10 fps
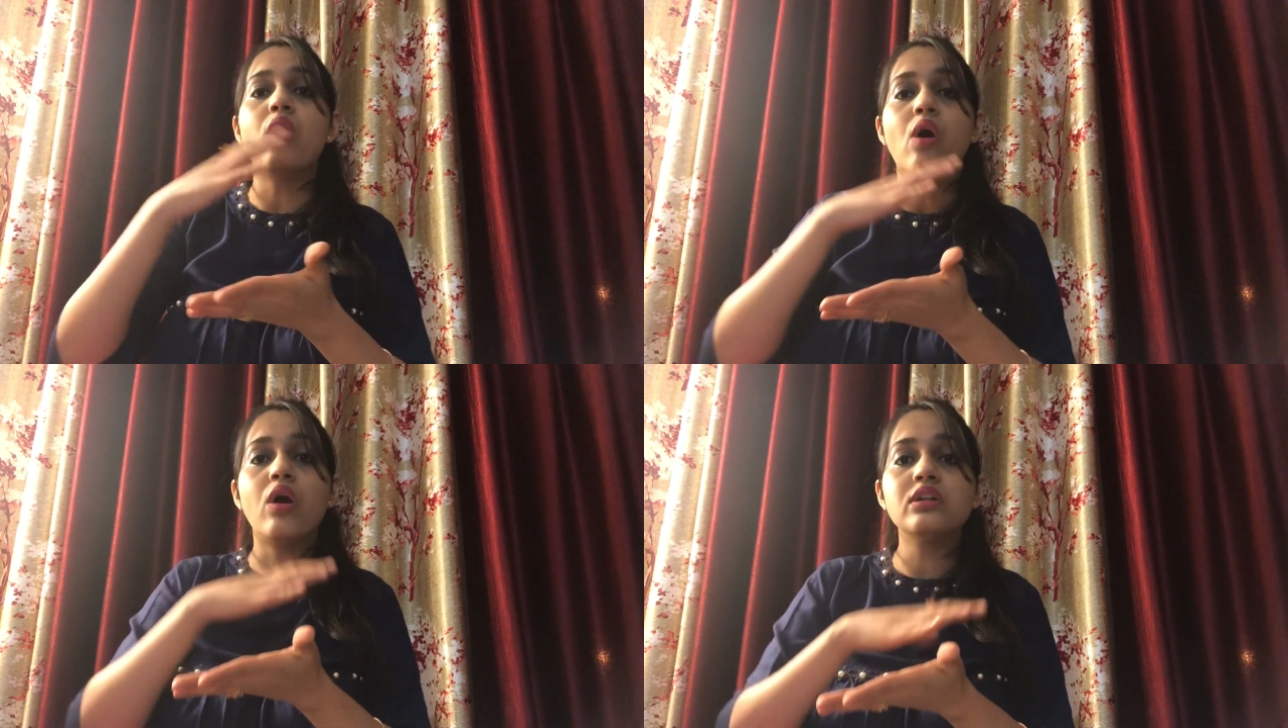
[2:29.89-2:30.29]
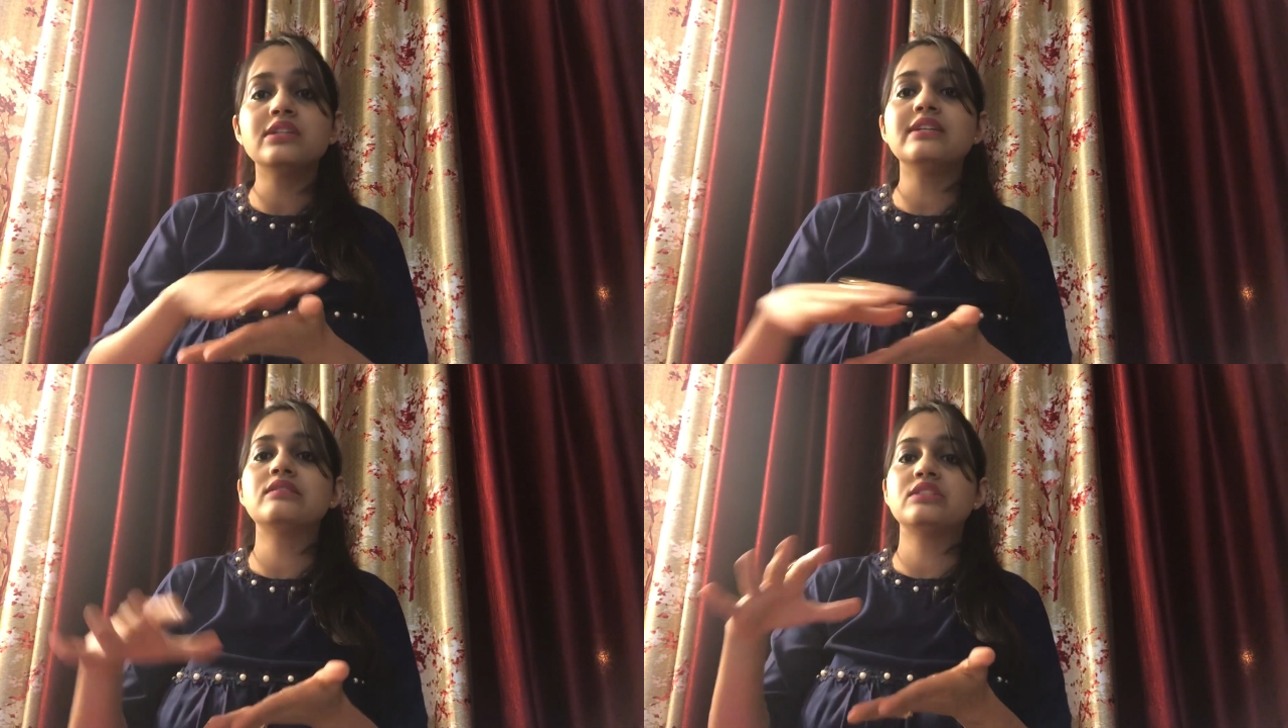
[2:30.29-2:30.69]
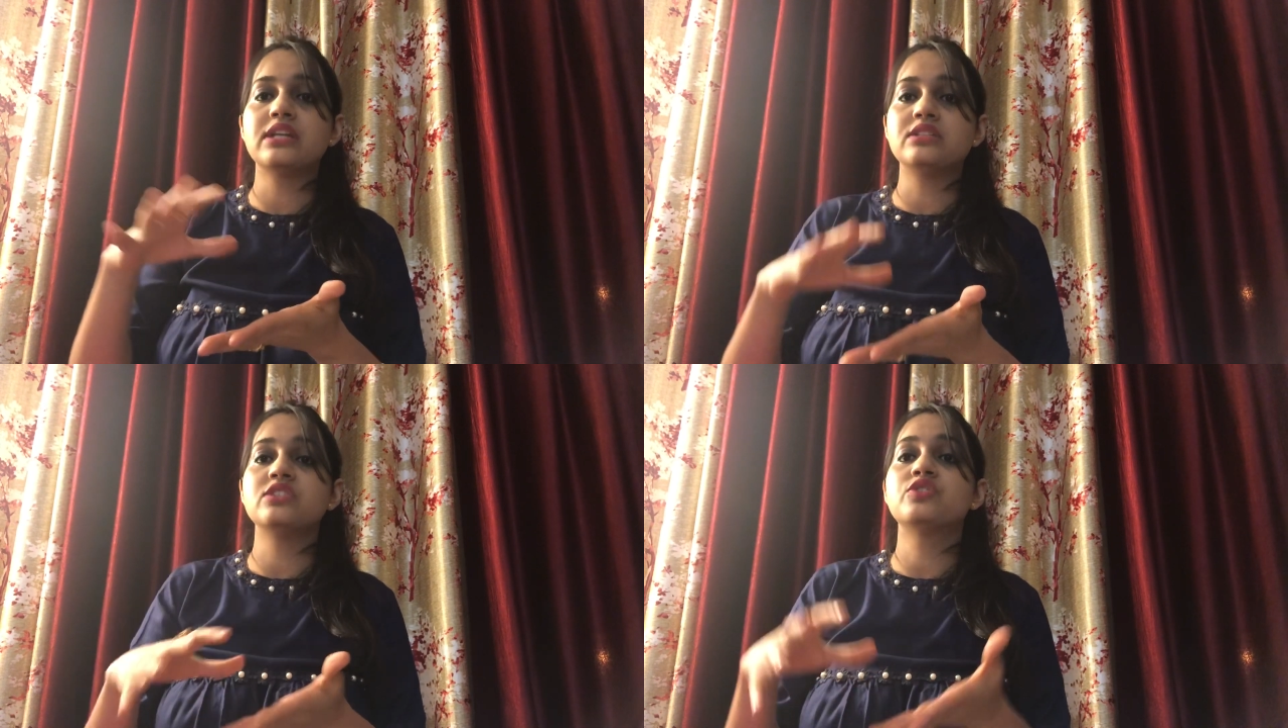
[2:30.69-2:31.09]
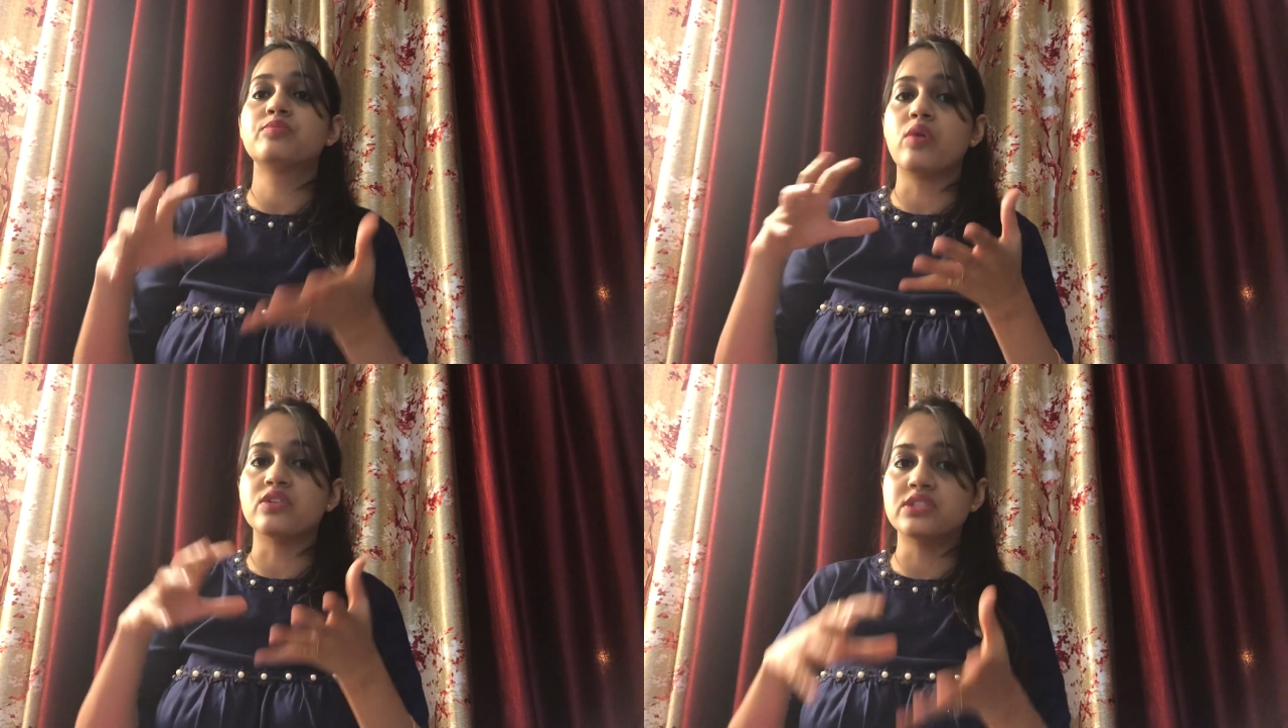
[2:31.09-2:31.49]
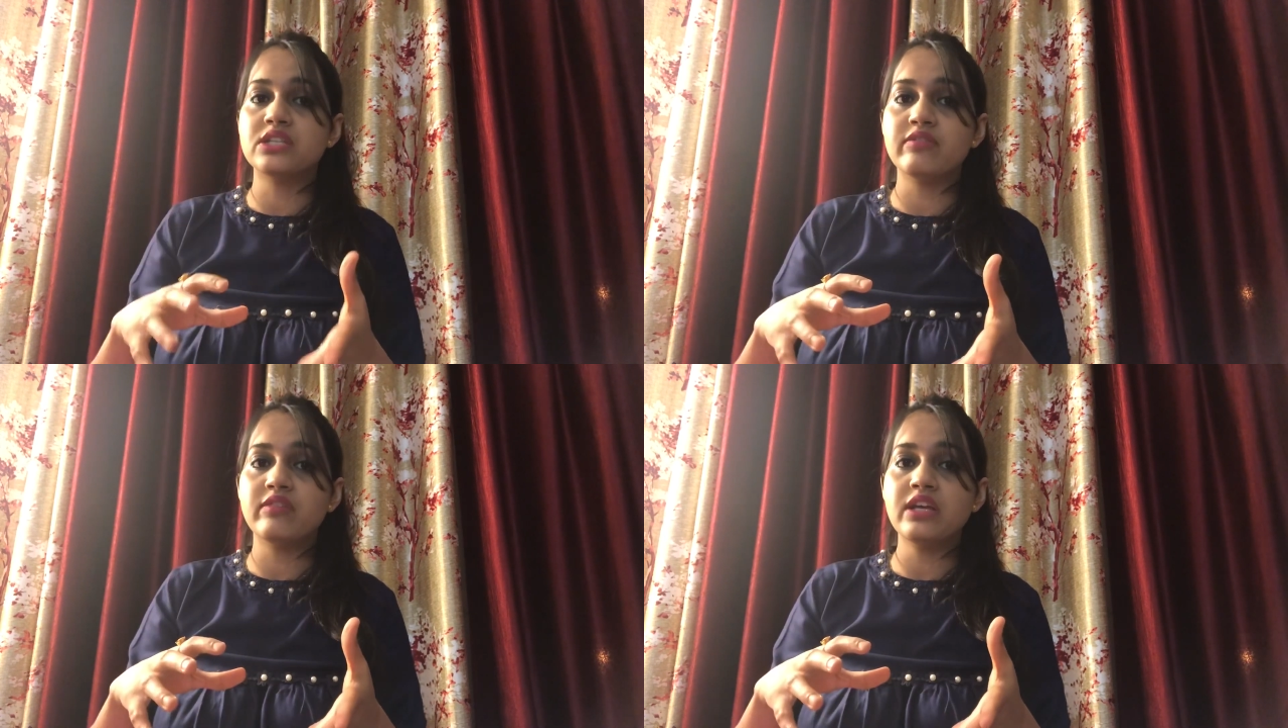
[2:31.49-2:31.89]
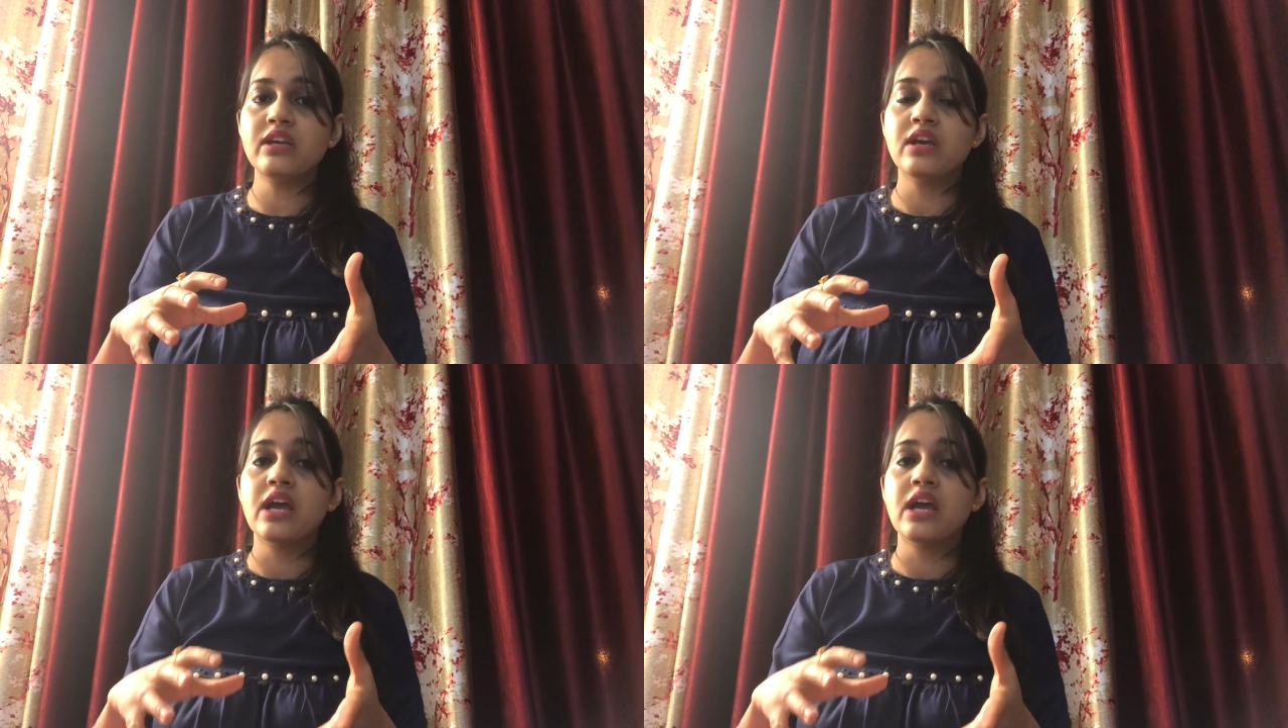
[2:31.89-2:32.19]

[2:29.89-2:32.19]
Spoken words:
all these changes positively,